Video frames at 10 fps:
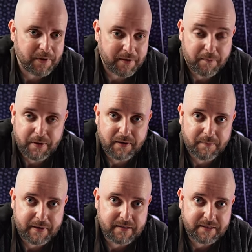When they're building
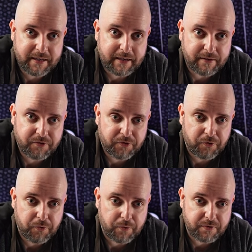a PC
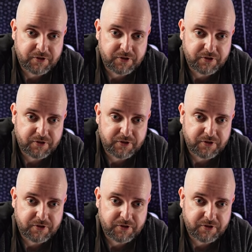to